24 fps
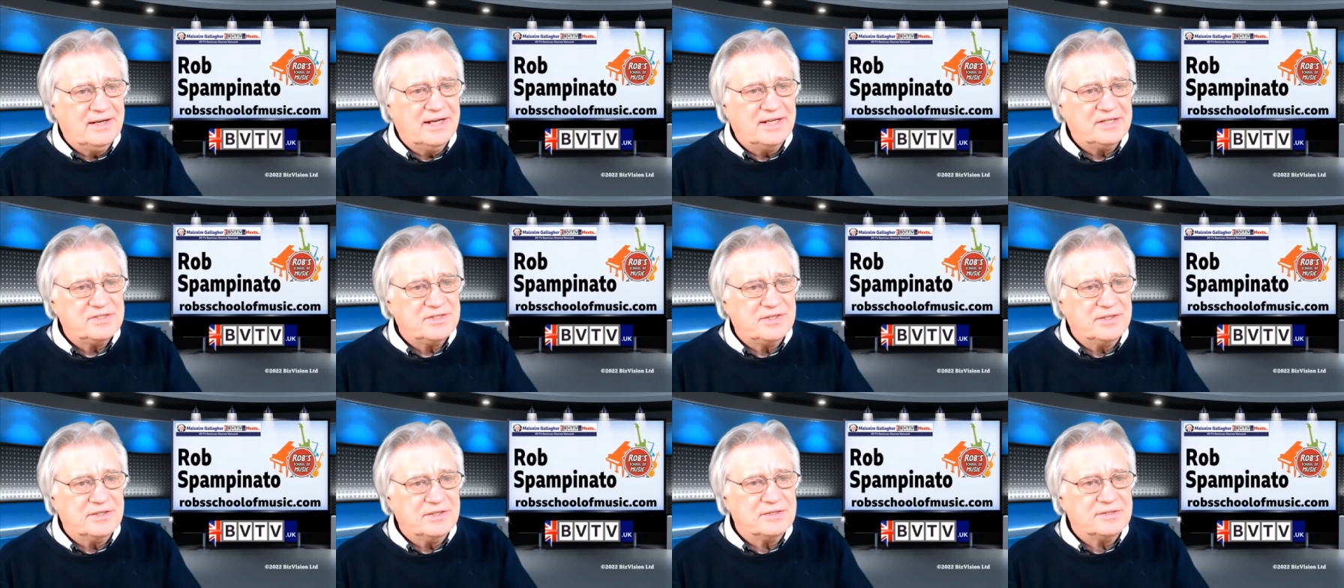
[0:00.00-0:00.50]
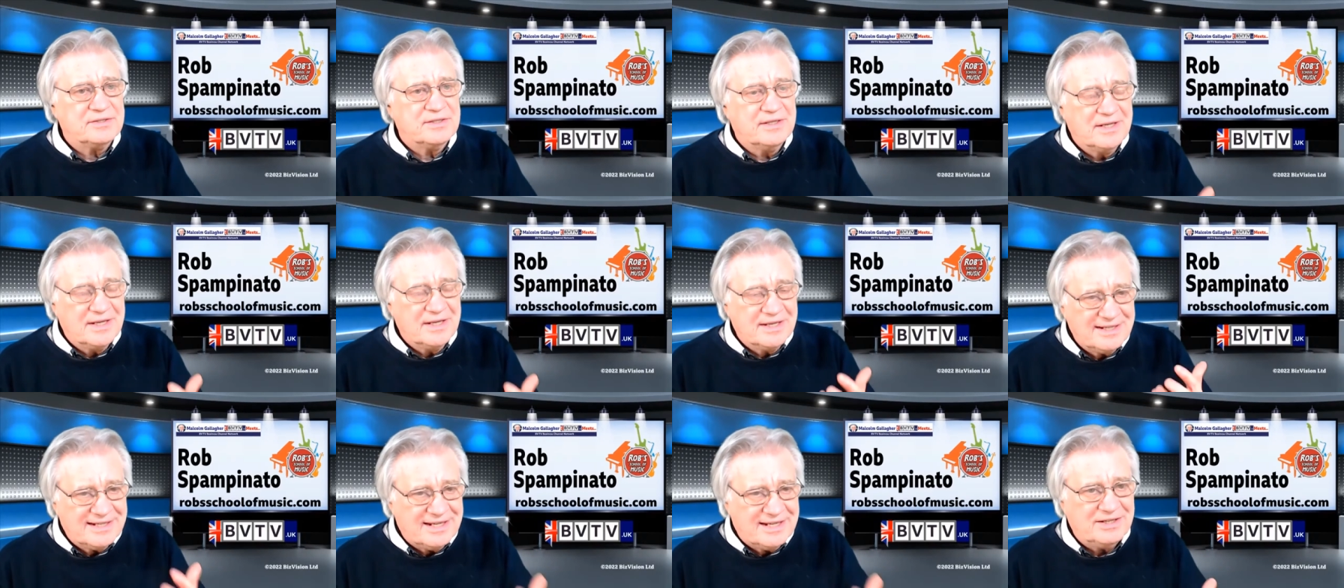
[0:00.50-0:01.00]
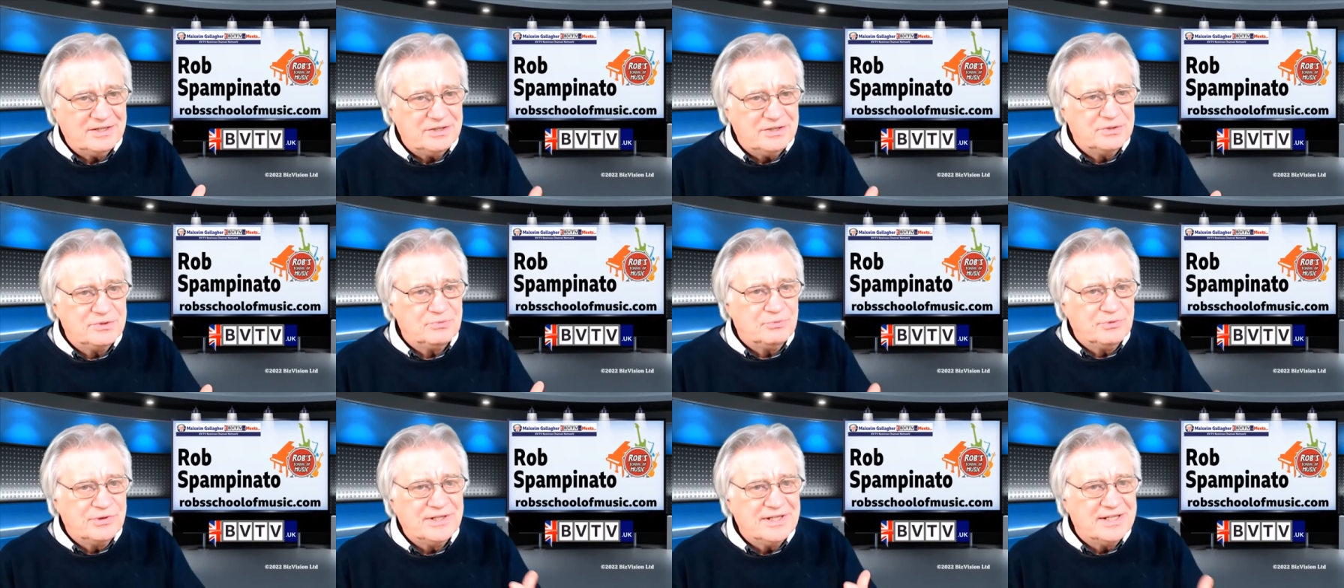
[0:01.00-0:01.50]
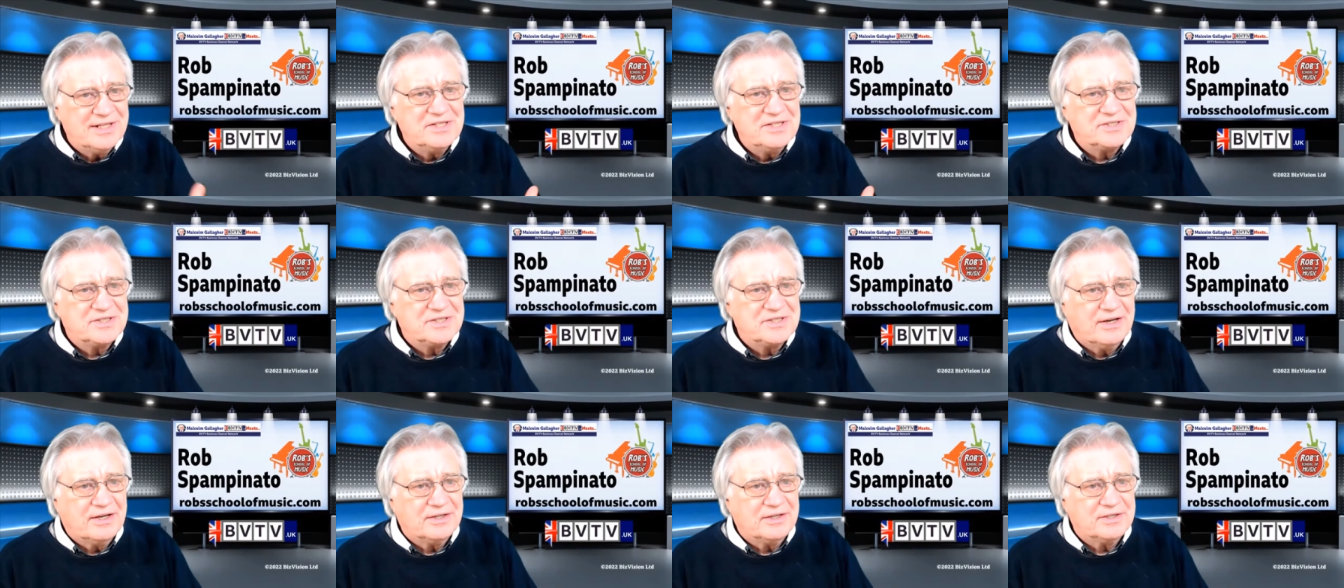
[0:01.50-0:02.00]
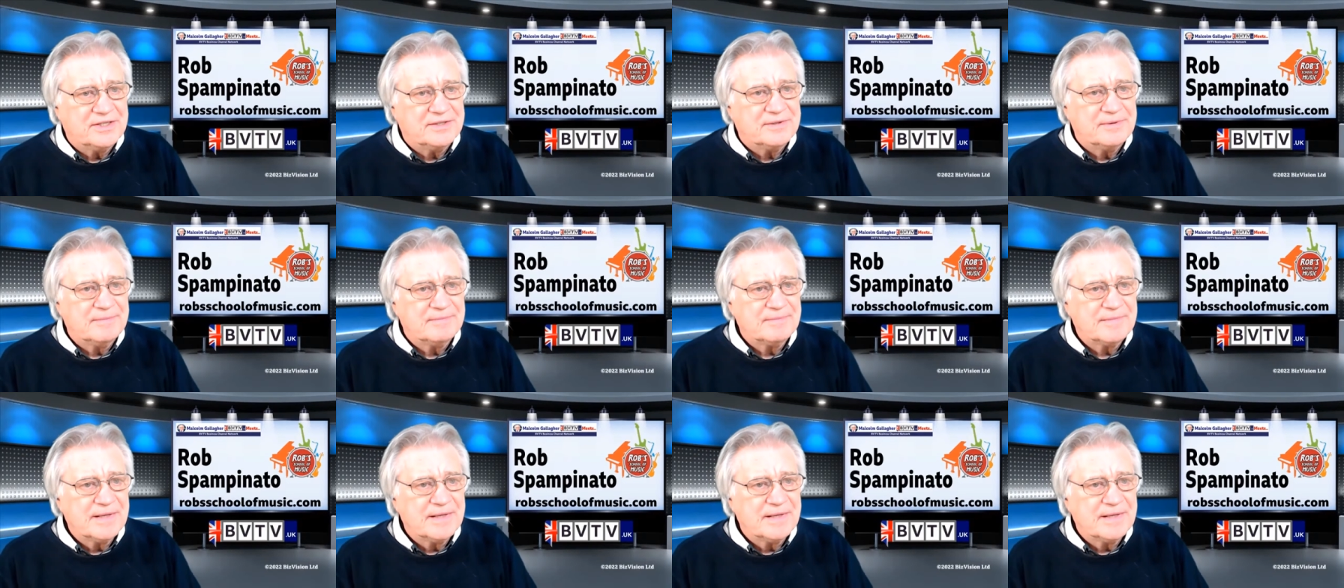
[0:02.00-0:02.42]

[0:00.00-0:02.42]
lessons. Get you really started.